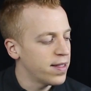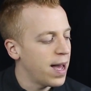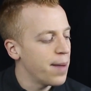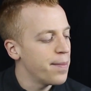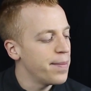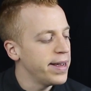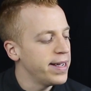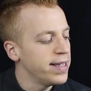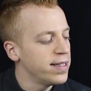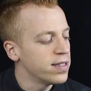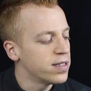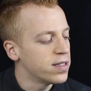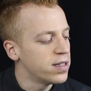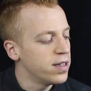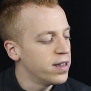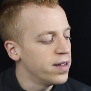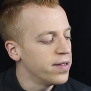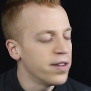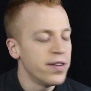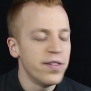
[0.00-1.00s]
That means
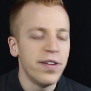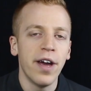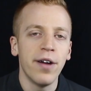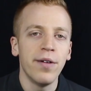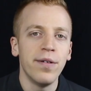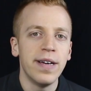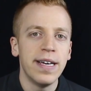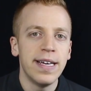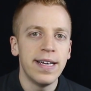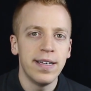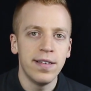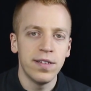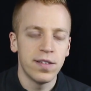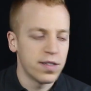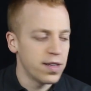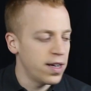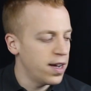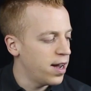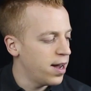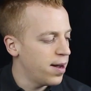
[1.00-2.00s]
that the note
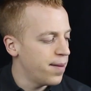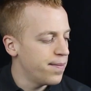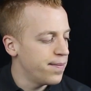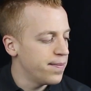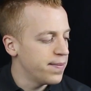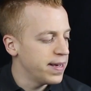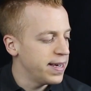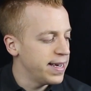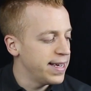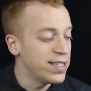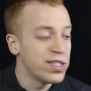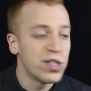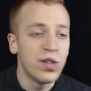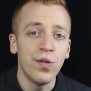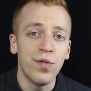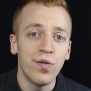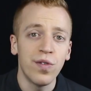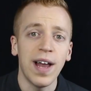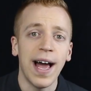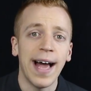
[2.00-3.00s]
is
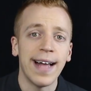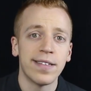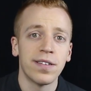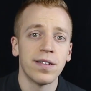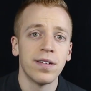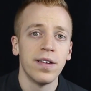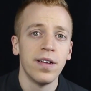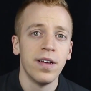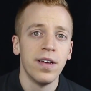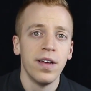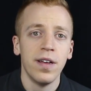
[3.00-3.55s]
too flat.